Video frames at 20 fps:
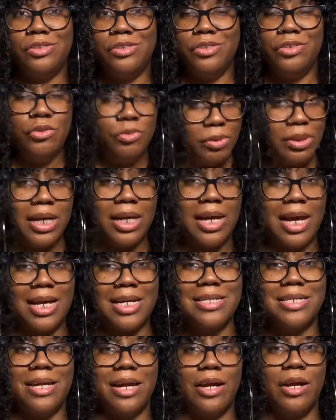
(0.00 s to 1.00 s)
you can, like
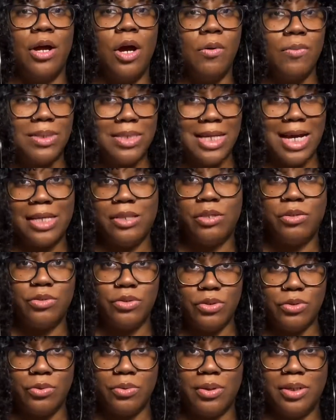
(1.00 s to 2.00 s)
I said, go inside those
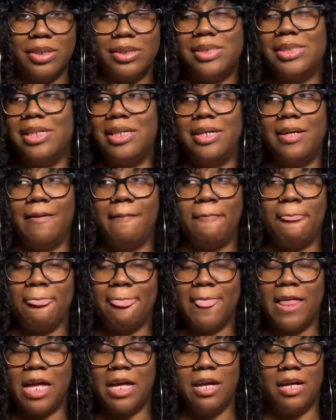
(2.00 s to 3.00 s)
stores, the
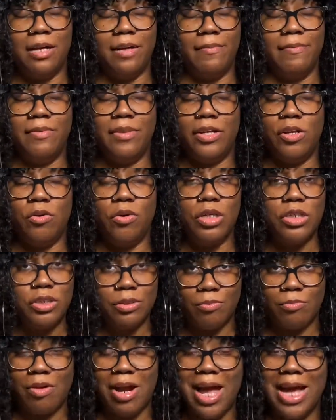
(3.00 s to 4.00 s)

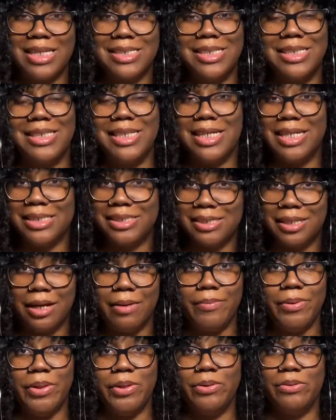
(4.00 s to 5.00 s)
Nordstrom Racks, the
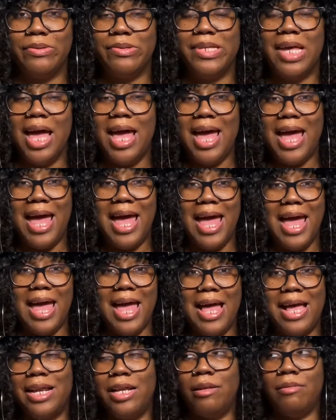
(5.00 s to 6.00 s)
DSWs,
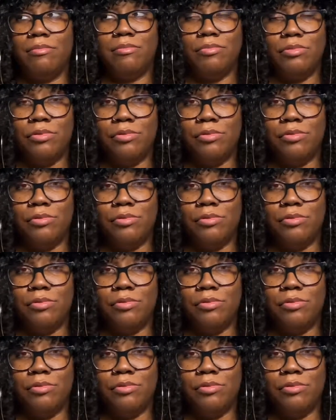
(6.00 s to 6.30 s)
and